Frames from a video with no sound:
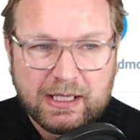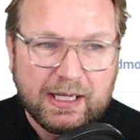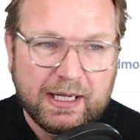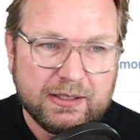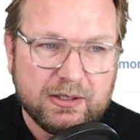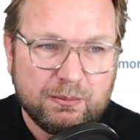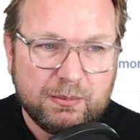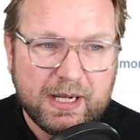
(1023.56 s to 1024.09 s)
I
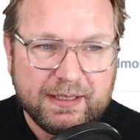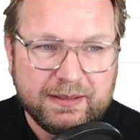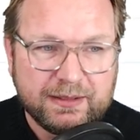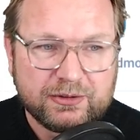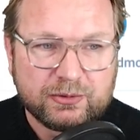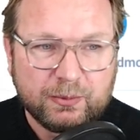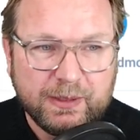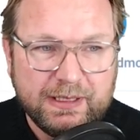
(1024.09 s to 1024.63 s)
don't mind
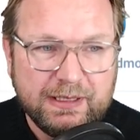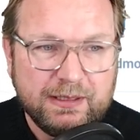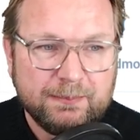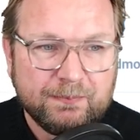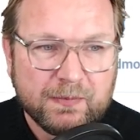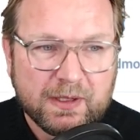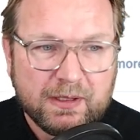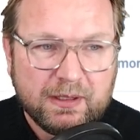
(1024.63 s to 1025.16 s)
this really.
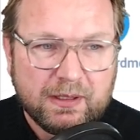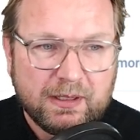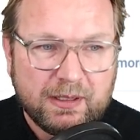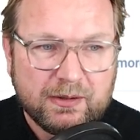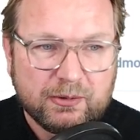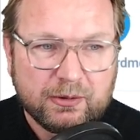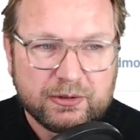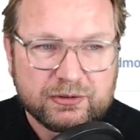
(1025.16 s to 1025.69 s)

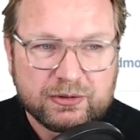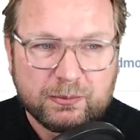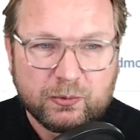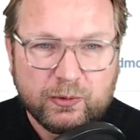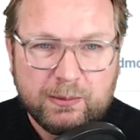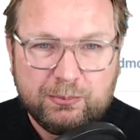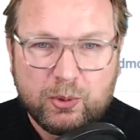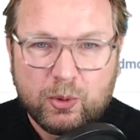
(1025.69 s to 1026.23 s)
There are some
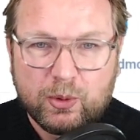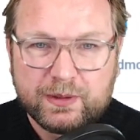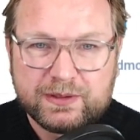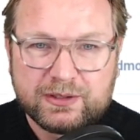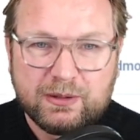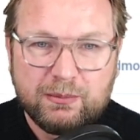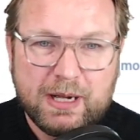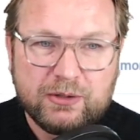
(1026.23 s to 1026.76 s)
reports
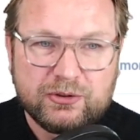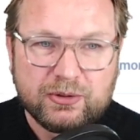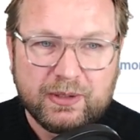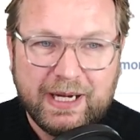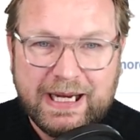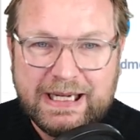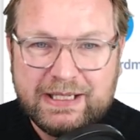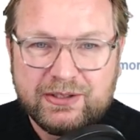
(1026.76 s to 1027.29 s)
about your
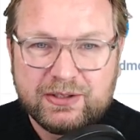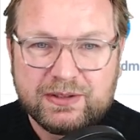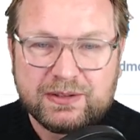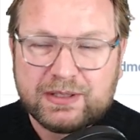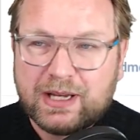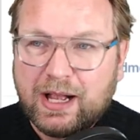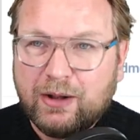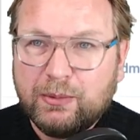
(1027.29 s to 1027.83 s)

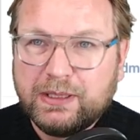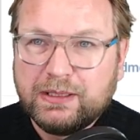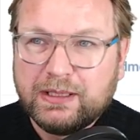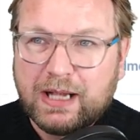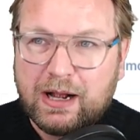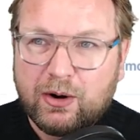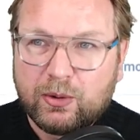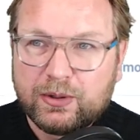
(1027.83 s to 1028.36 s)
agents, how many
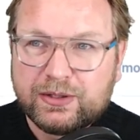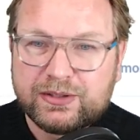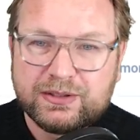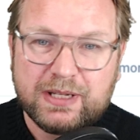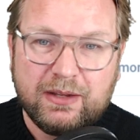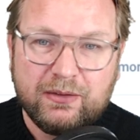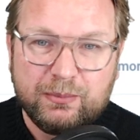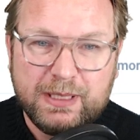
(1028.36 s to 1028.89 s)
hours
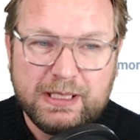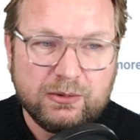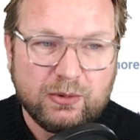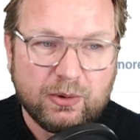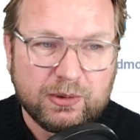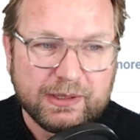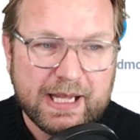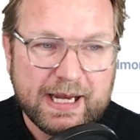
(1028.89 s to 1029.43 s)
they have been
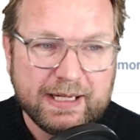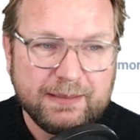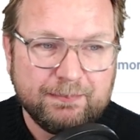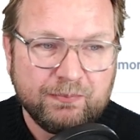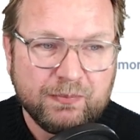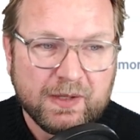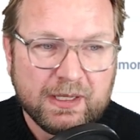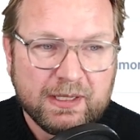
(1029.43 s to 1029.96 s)

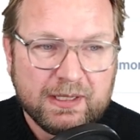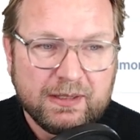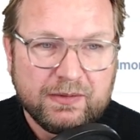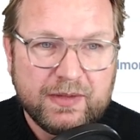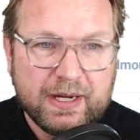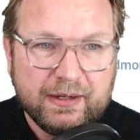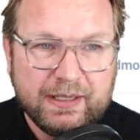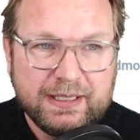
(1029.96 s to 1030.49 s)
online.
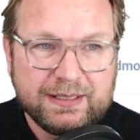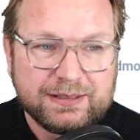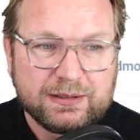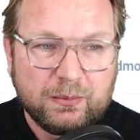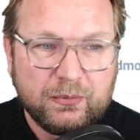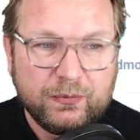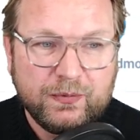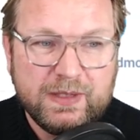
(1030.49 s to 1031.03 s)
There is
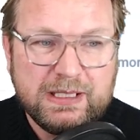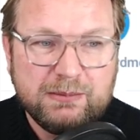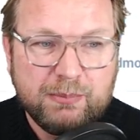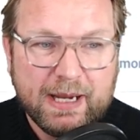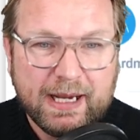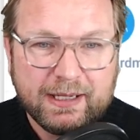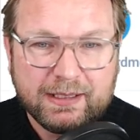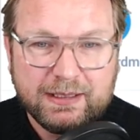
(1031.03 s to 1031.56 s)
some
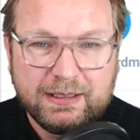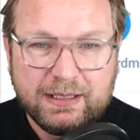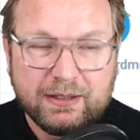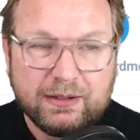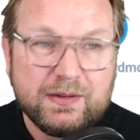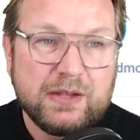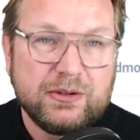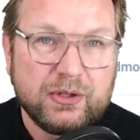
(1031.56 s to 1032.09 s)
feedback in
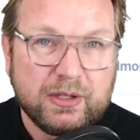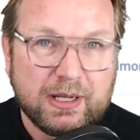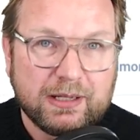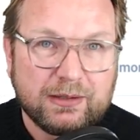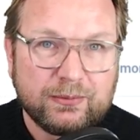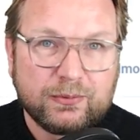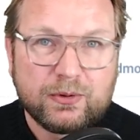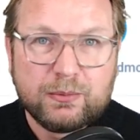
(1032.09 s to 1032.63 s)
here that you
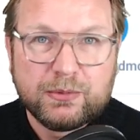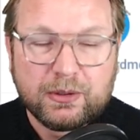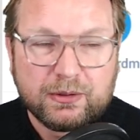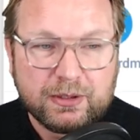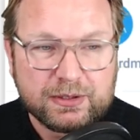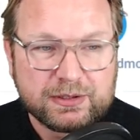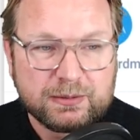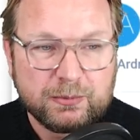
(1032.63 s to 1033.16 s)
got from your
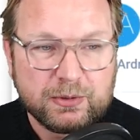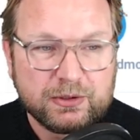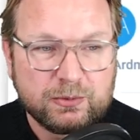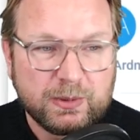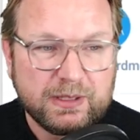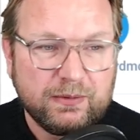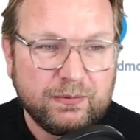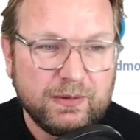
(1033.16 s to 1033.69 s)
customers
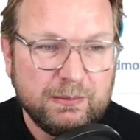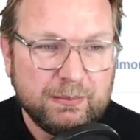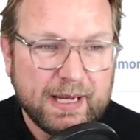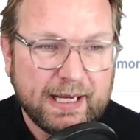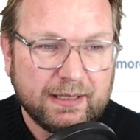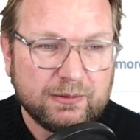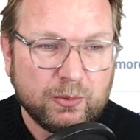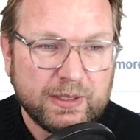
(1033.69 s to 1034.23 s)
with the
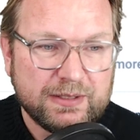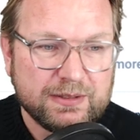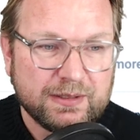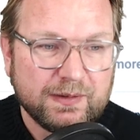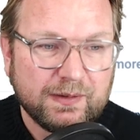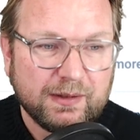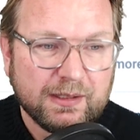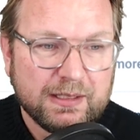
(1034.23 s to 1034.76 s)
feedback
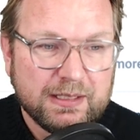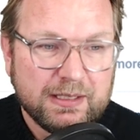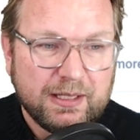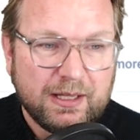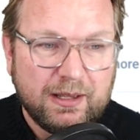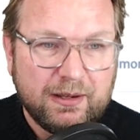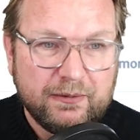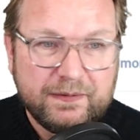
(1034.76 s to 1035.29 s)
widget.
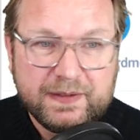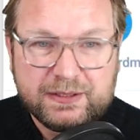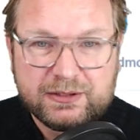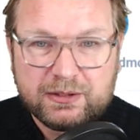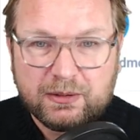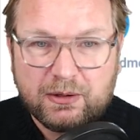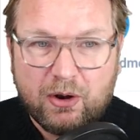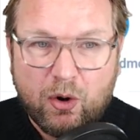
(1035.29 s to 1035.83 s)

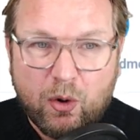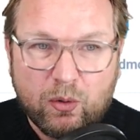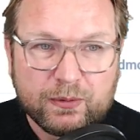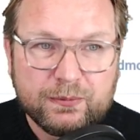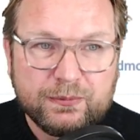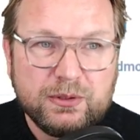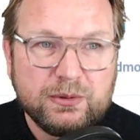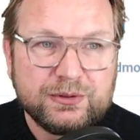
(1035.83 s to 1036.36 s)
Visitor
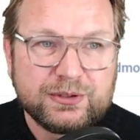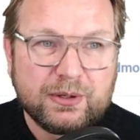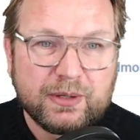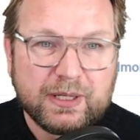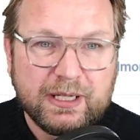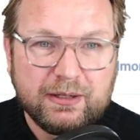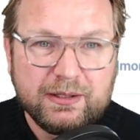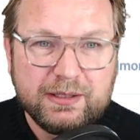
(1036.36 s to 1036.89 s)
overview. So
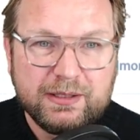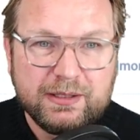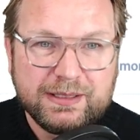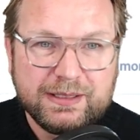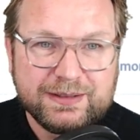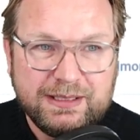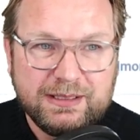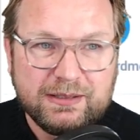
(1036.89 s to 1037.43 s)
here you can
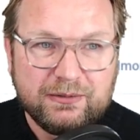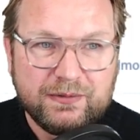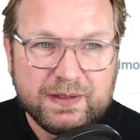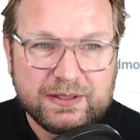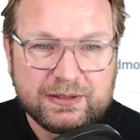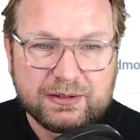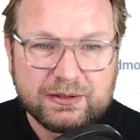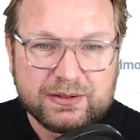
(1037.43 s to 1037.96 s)
see the
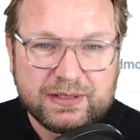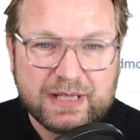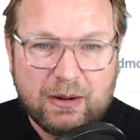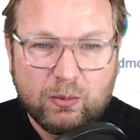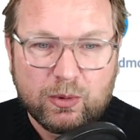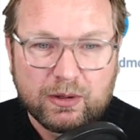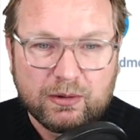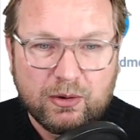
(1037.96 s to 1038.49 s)
visitors
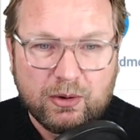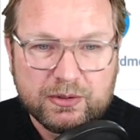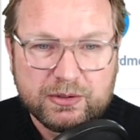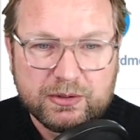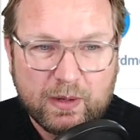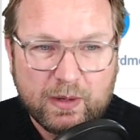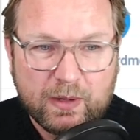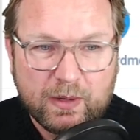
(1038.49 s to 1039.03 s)
that were on
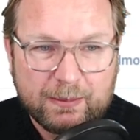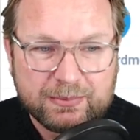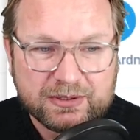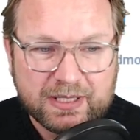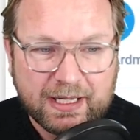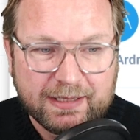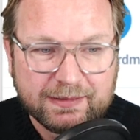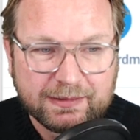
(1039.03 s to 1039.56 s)
your
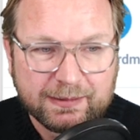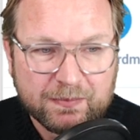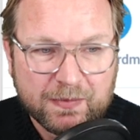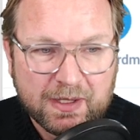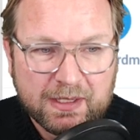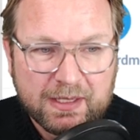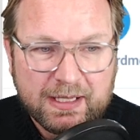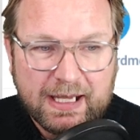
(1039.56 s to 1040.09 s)
website.
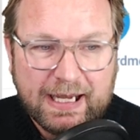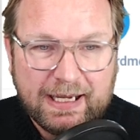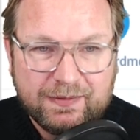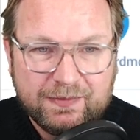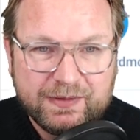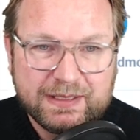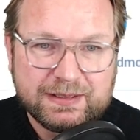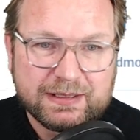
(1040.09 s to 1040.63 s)

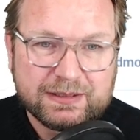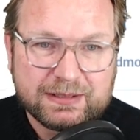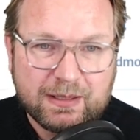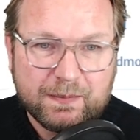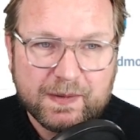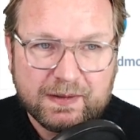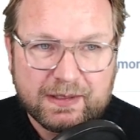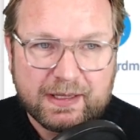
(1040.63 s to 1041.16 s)
And this is
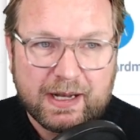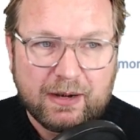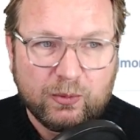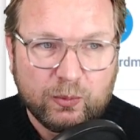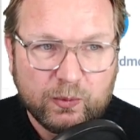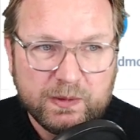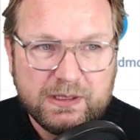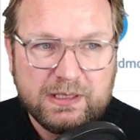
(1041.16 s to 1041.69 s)
something that I
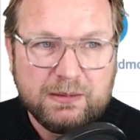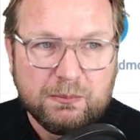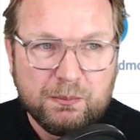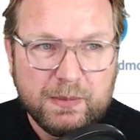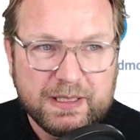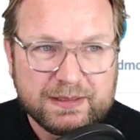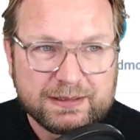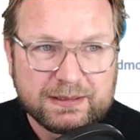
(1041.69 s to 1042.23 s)
really
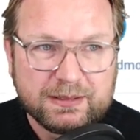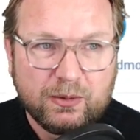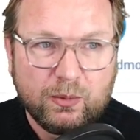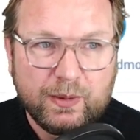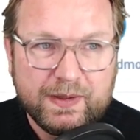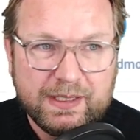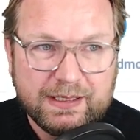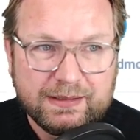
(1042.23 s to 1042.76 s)
miss
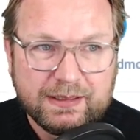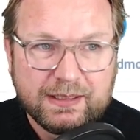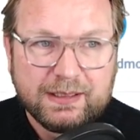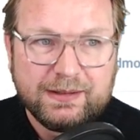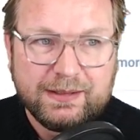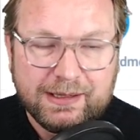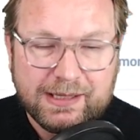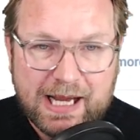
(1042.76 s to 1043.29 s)
within
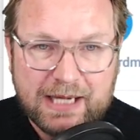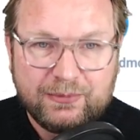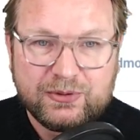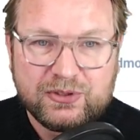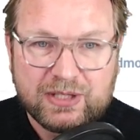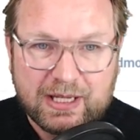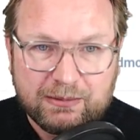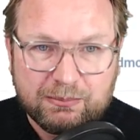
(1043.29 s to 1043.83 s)
the live
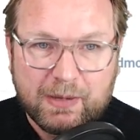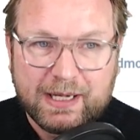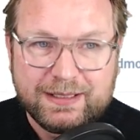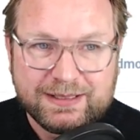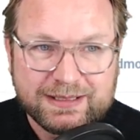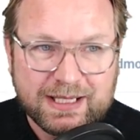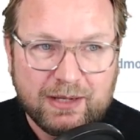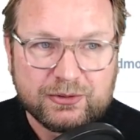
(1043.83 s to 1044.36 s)
chat
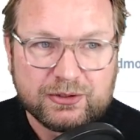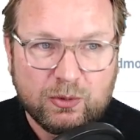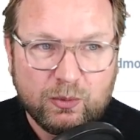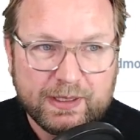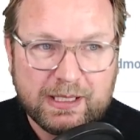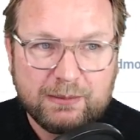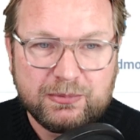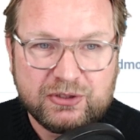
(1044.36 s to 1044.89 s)
myself. So
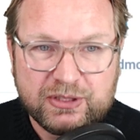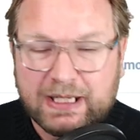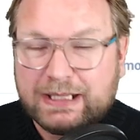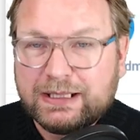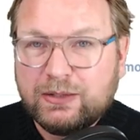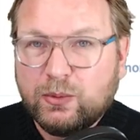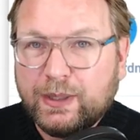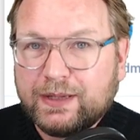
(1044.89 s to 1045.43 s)
when I'm
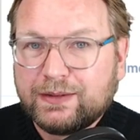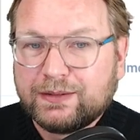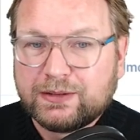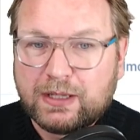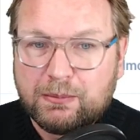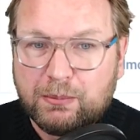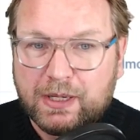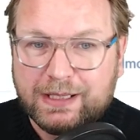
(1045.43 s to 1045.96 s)
chatting with
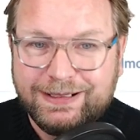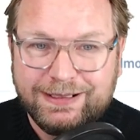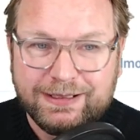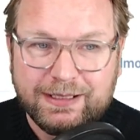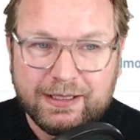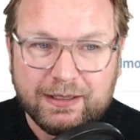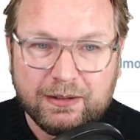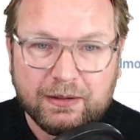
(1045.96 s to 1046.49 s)
somebody in
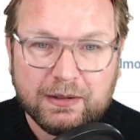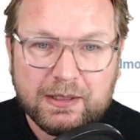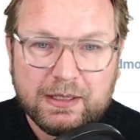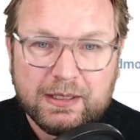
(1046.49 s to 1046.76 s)
here,